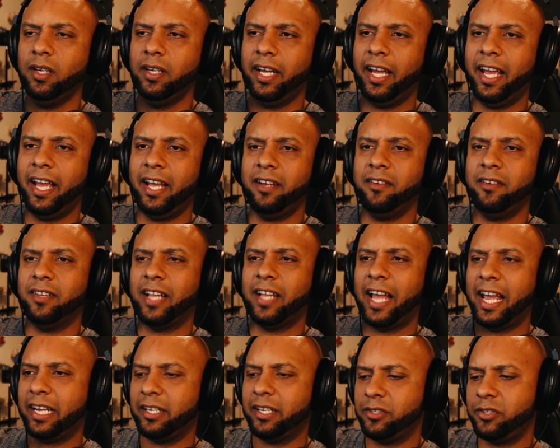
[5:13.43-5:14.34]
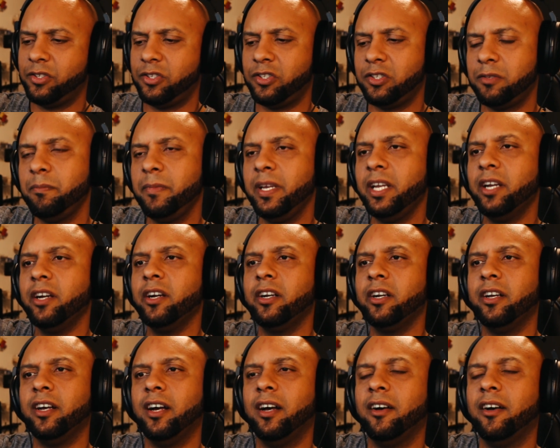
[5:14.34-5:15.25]
like
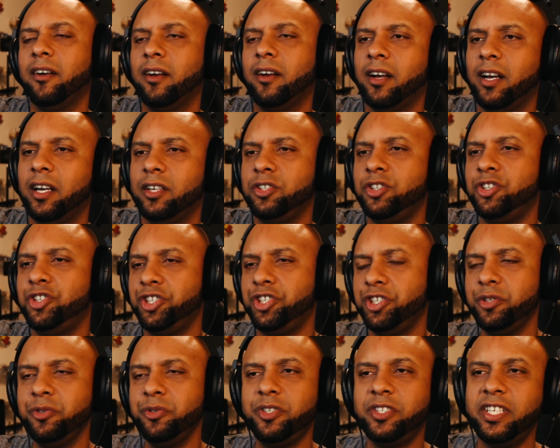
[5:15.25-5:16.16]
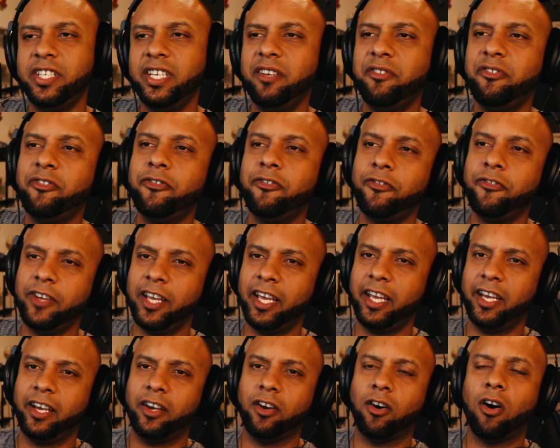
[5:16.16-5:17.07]
smeared a juicy
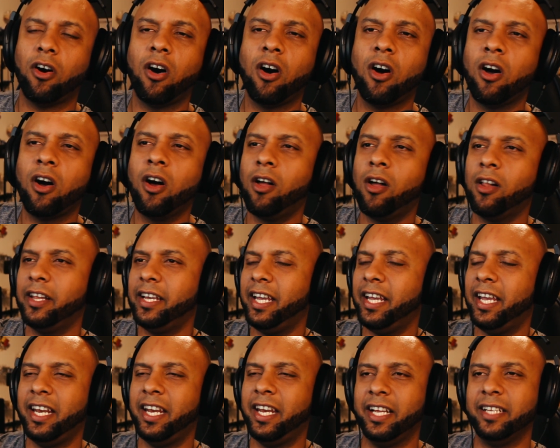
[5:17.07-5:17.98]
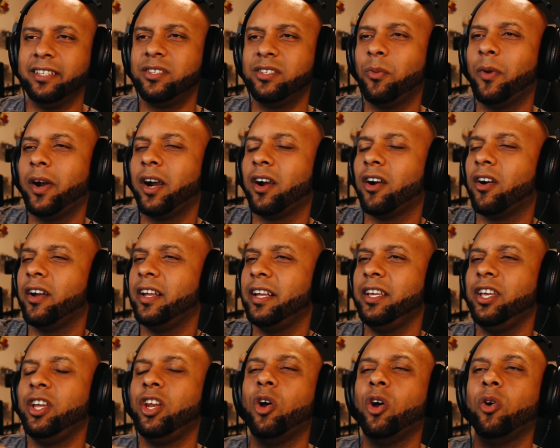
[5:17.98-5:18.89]
fig all in it to where,
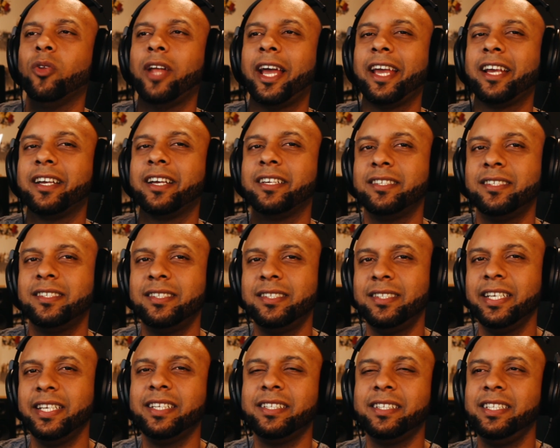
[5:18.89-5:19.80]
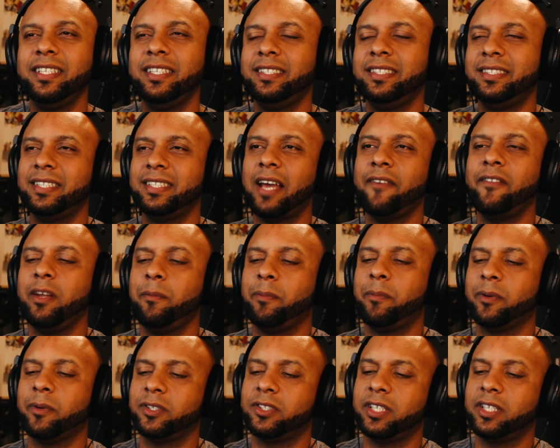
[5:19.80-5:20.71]
you know, like
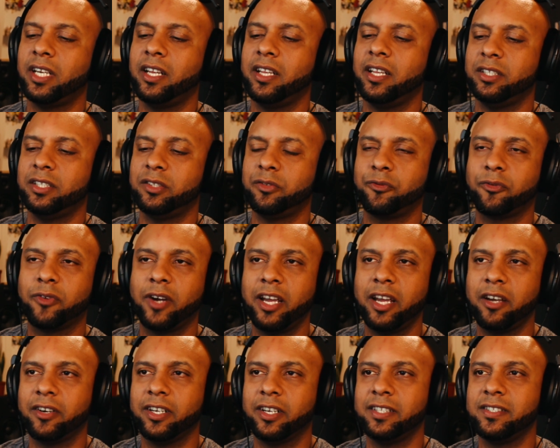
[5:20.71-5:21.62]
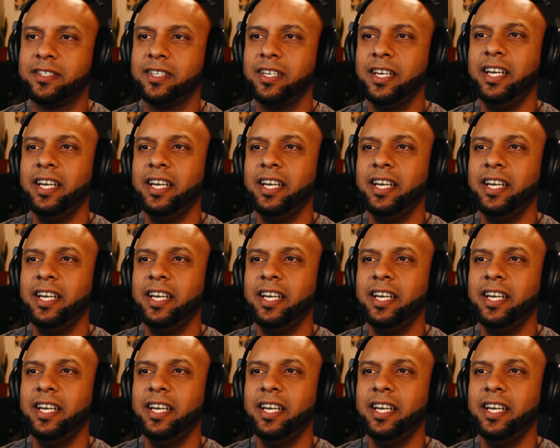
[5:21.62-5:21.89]
60-70% of this fragrance,